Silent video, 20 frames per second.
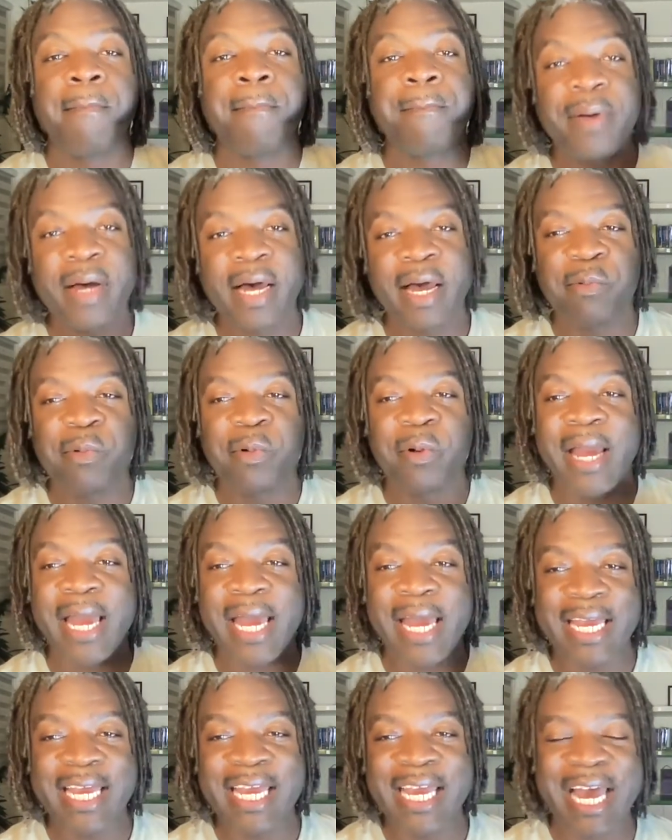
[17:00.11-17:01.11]
But we were
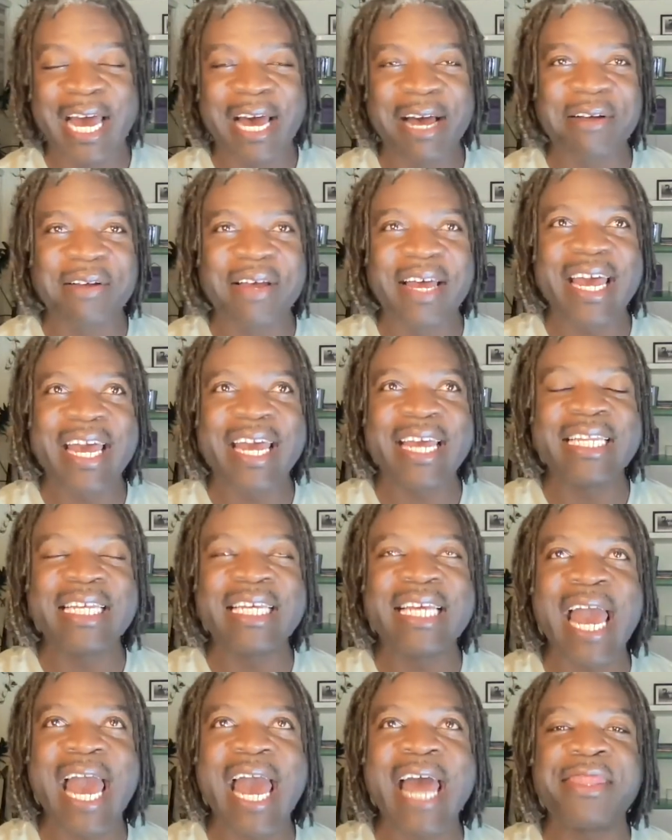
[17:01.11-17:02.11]
hanging out, and he
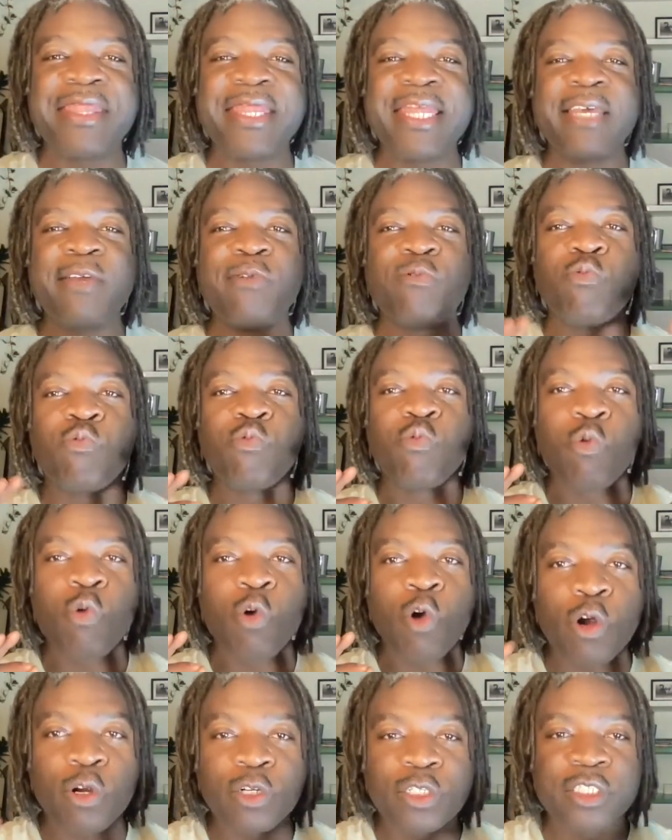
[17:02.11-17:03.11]
had the
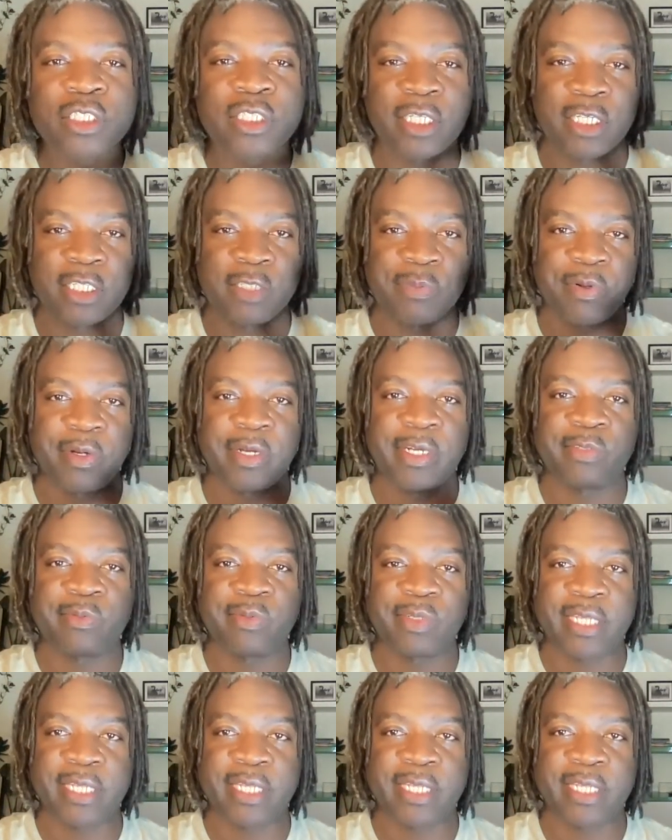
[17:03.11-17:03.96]
worst experience with